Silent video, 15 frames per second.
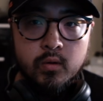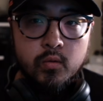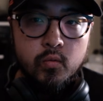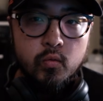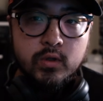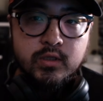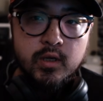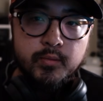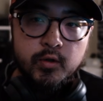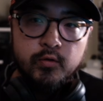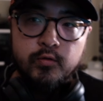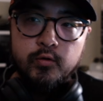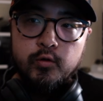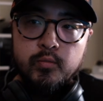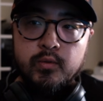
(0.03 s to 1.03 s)
What's up
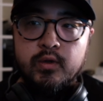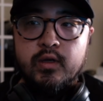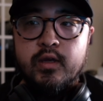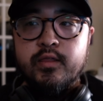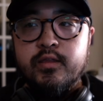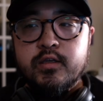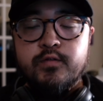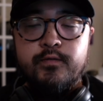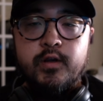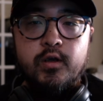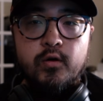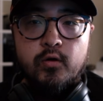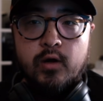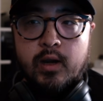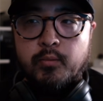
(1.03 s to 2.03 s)
YouTube? In this
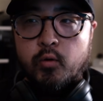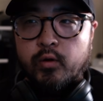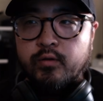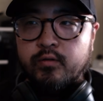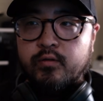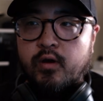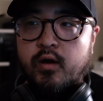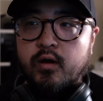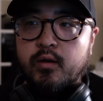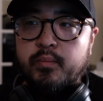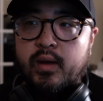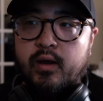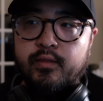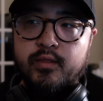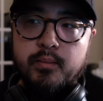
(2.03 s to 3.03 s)
video, I'm going to talk
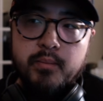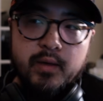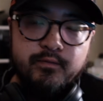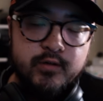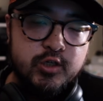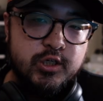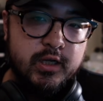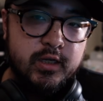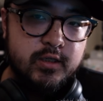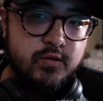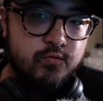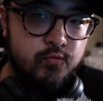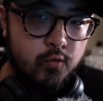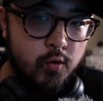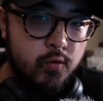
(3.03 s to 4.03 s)
about the Memphis
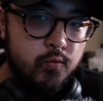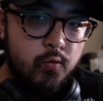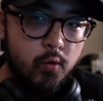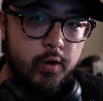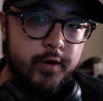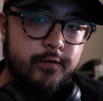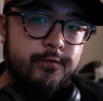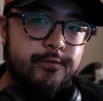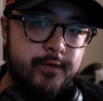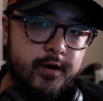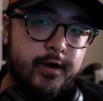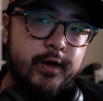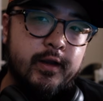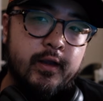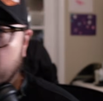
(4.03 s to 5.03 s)
Shades Road Warrior
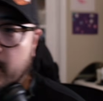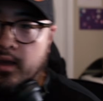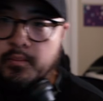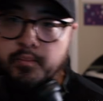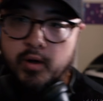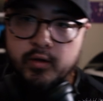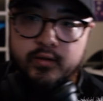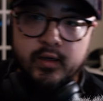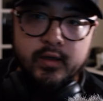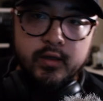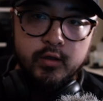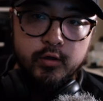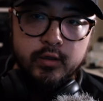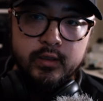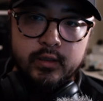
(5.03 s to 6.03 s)
fairing, and
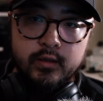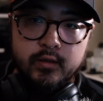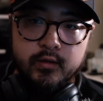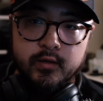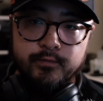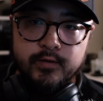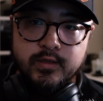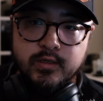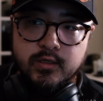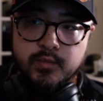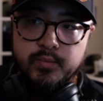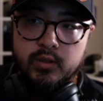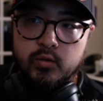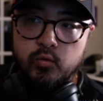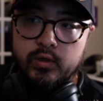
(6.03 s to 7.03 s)
particularly the differences
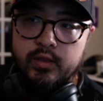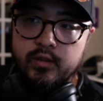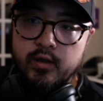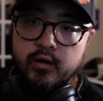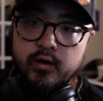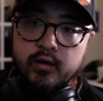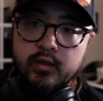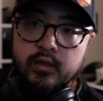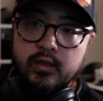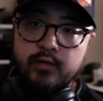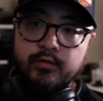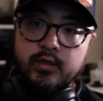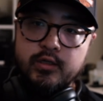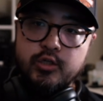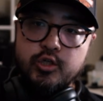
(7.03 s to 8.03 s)
between their
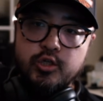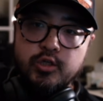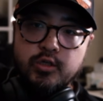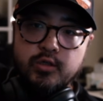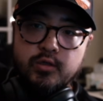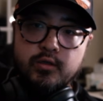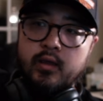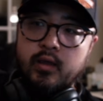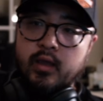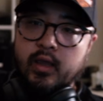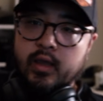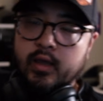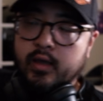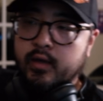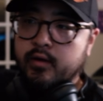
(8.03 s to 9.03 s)
11-inch
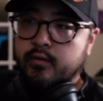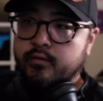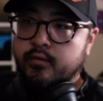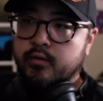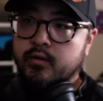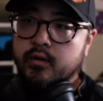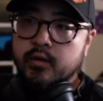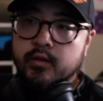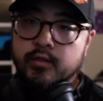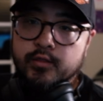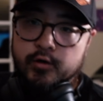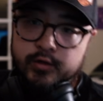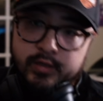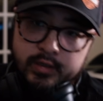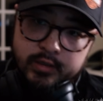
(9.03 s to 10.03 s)
and
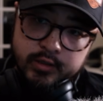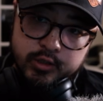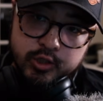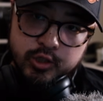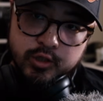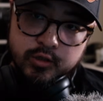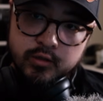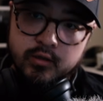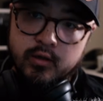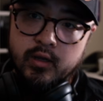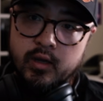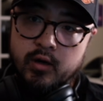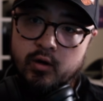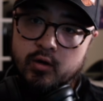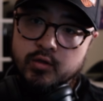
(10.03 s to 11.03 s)
13-inch,
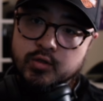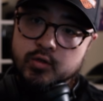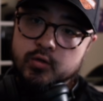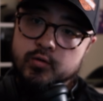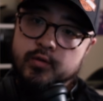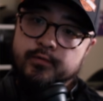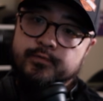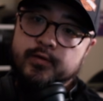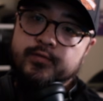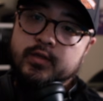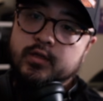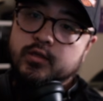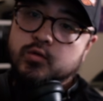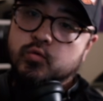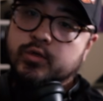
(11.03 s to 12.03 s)
and also the
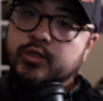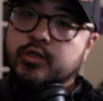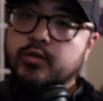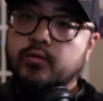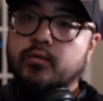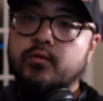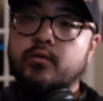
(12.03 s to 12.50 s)
15-inch windshield.